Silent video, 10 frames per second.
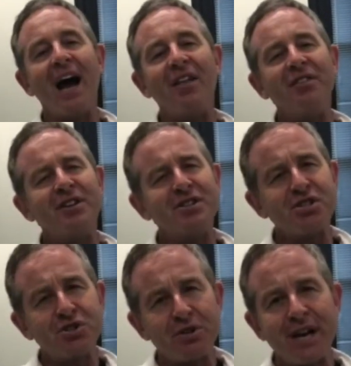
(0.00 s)
And the
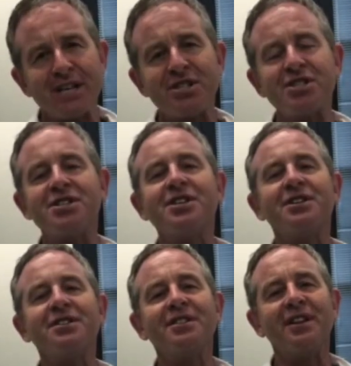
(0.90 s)
distress
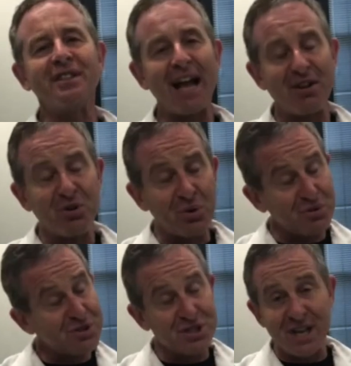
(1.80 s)
that that
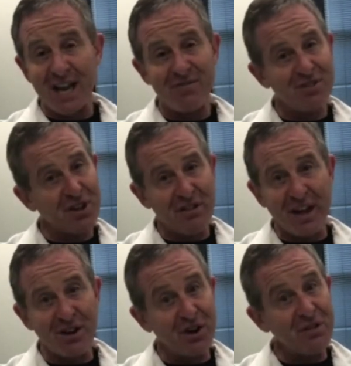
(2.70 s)
causes, even though they
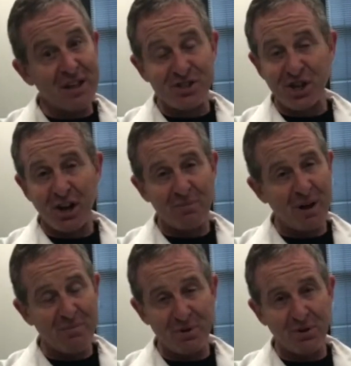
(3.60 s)
know their child
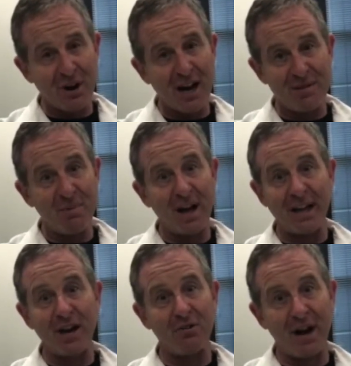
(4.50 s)
might be all right and might
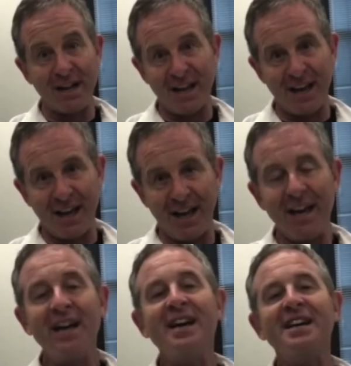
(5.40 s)
get great care,
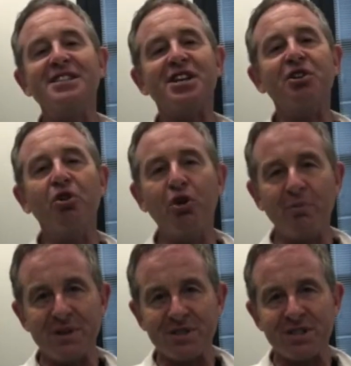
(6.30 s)
is
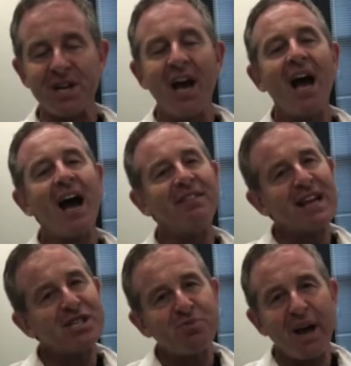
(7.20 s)
enormous. And
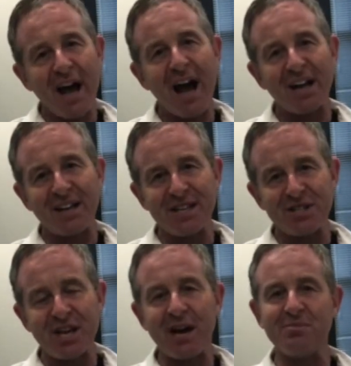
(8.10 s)
that's where
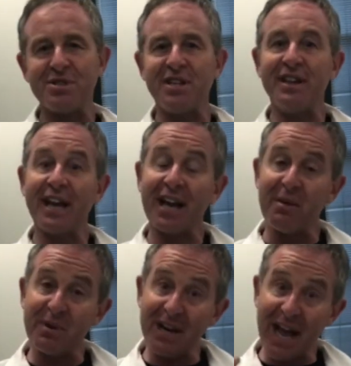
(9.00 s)
HeartKids comes in. They
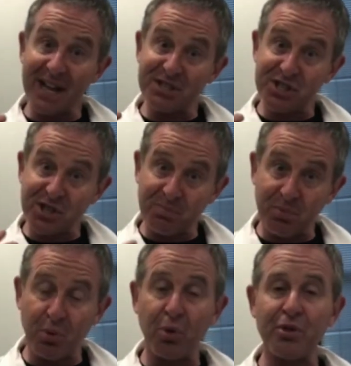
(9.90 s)
come in and
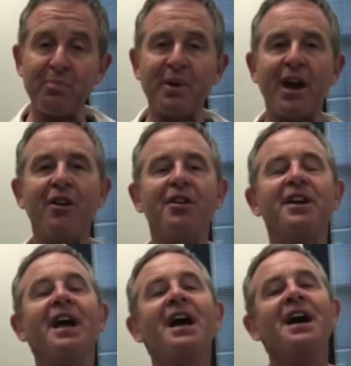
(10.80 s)
support the parent
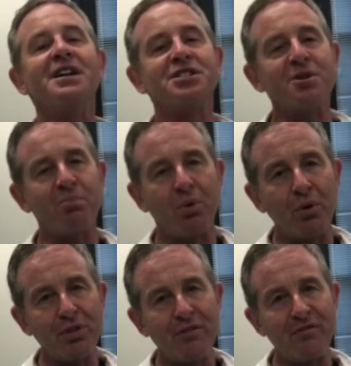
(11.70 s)
and
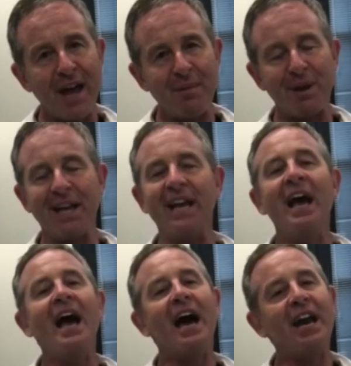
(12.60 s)
support the family
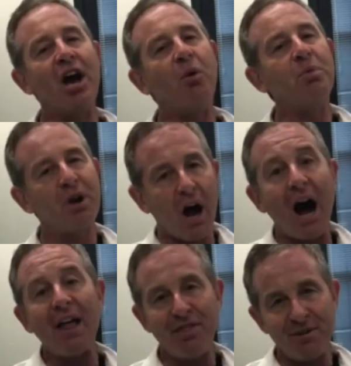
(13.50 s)
and help
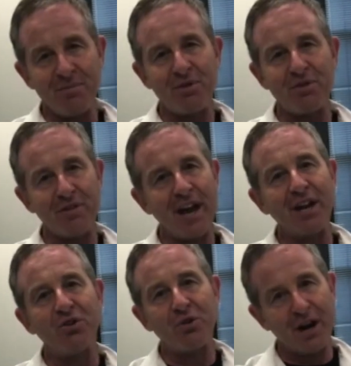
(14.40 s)
guide them through that
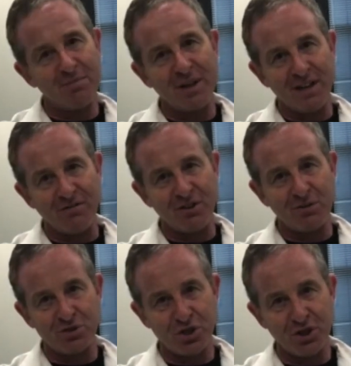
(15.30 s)
incredibly
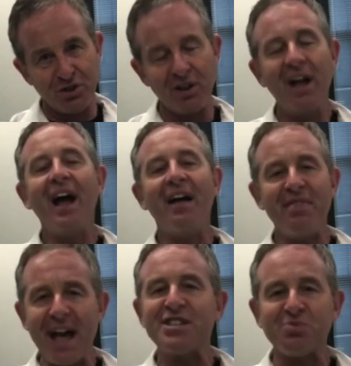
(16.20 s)
difficult journey. And
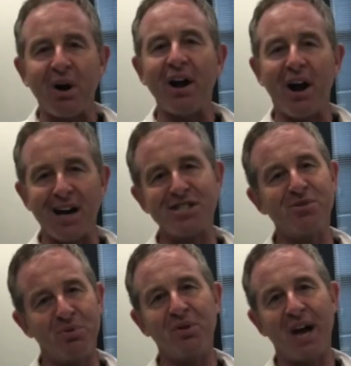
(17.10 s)
that's why I
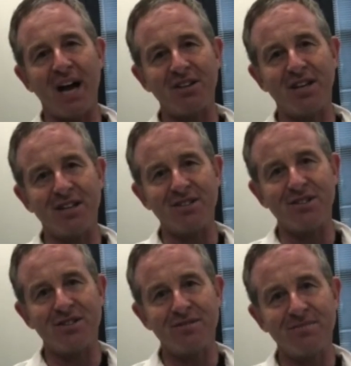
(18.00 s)
support
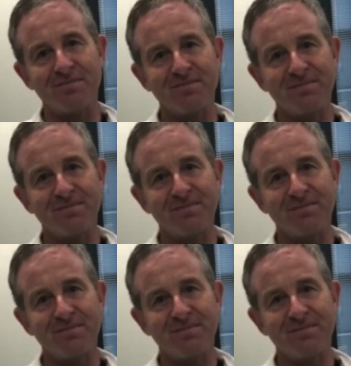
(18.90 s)
HeartKids.